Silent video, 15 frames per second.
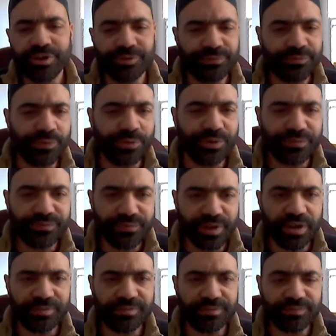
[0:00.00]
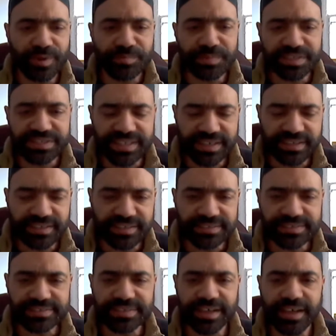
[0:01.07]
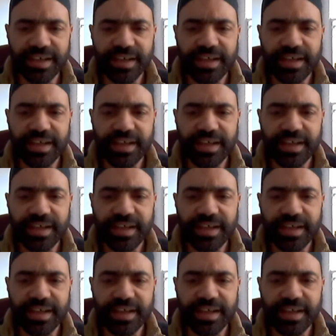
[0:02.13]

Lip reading: her from the sickness,